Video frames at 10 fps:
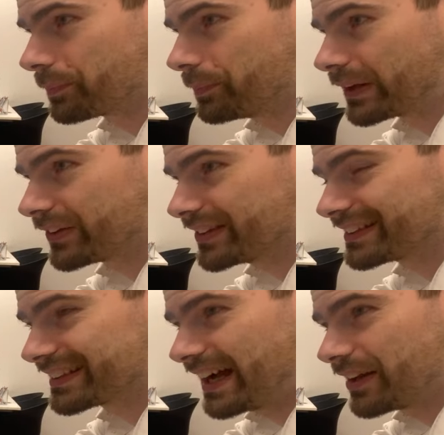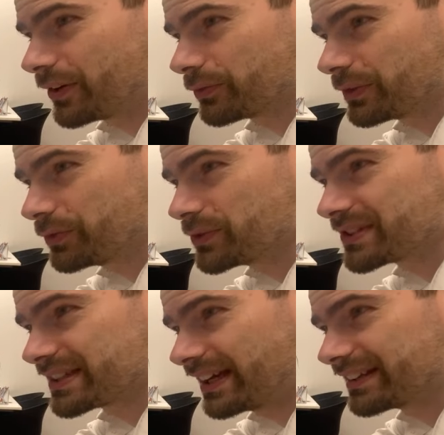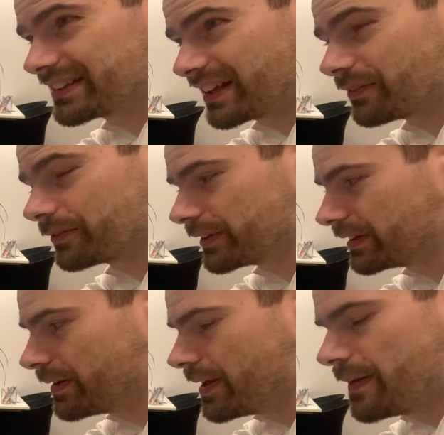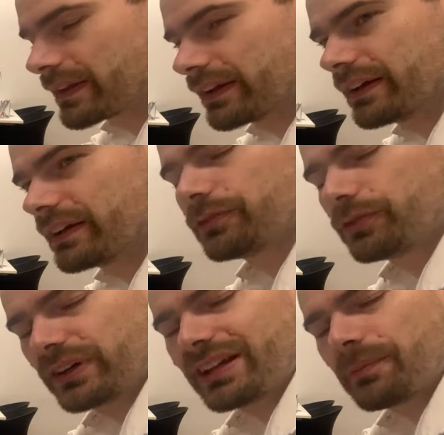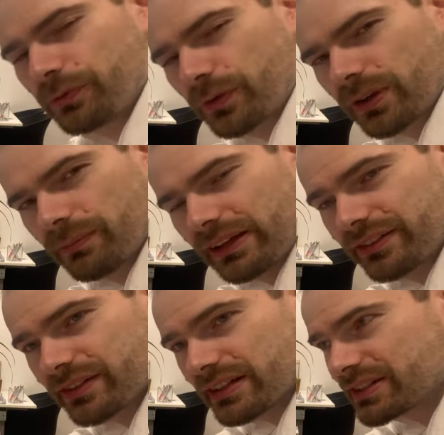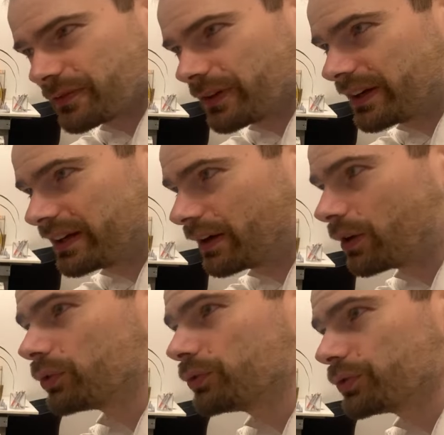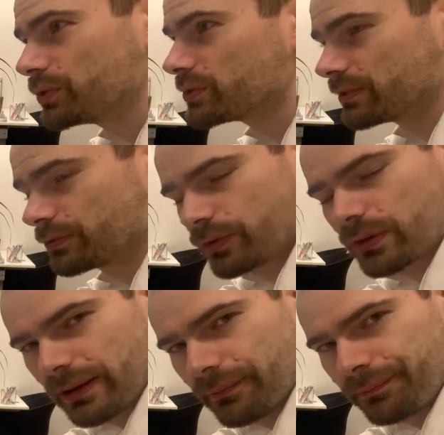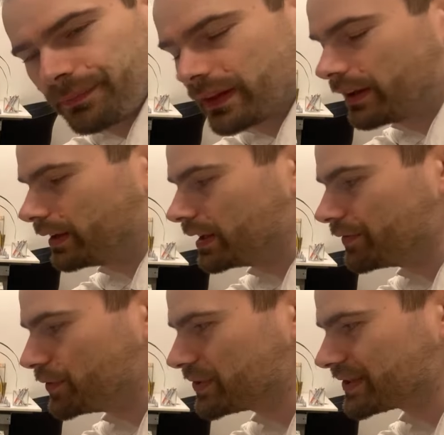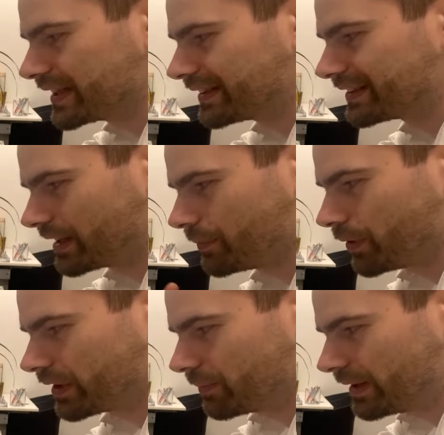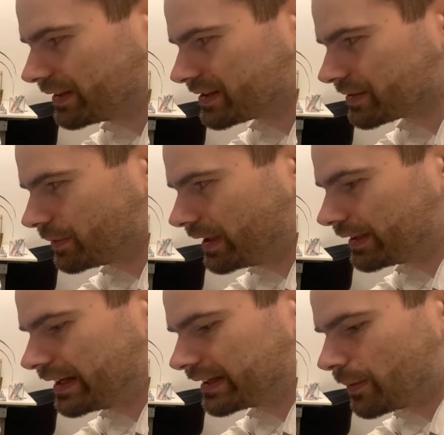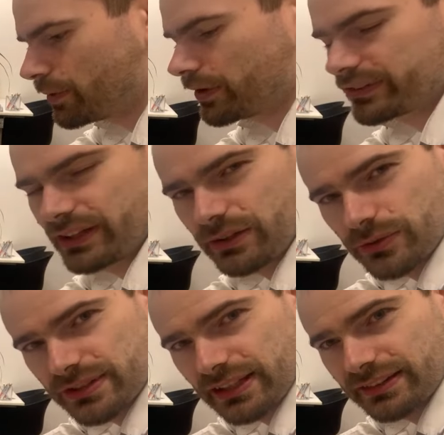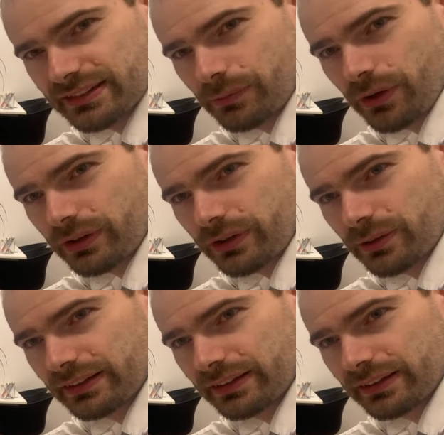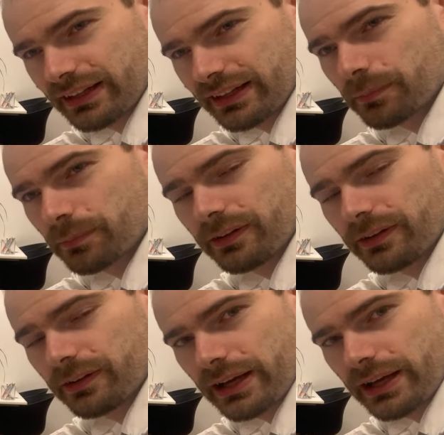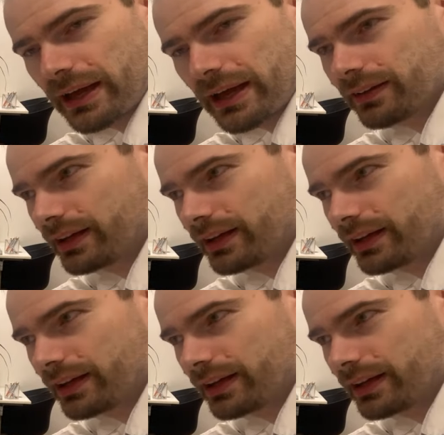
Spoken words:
Because it's kind of, if you send something, for example, for the ministry, it's very confusing for them. If you send some documents via data box, then you send some documents like via mail,